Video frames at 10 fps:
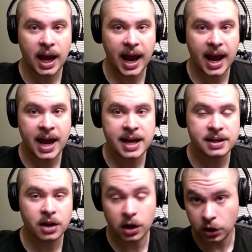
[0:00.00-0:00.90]

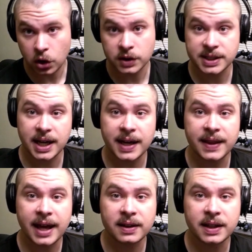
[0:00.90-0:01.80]
And alongside
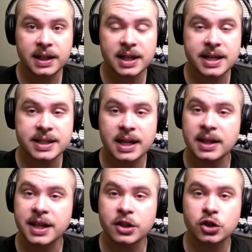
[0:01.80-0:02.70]
that link is a
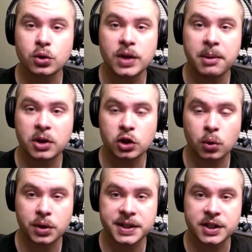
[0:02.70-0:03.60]
link to Gaming
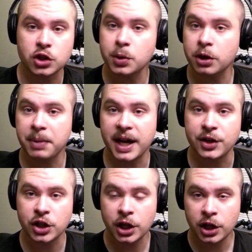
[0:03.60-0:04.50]
Glatorius' Twitter
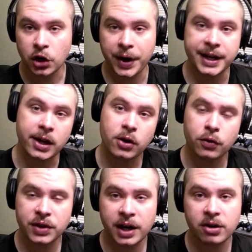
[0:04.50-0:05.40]
page. Go ahead and head
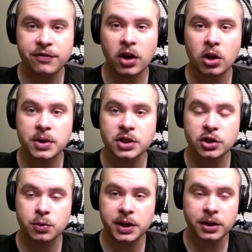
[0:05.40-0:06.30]
over there and follow us
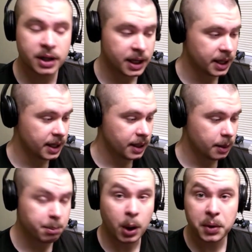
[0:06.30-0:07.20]
on Twitter.
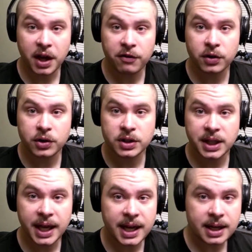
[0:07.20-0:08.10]
But without further
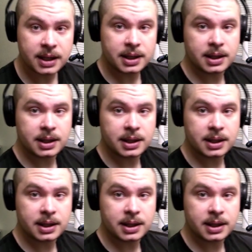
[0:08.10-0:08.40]
delay,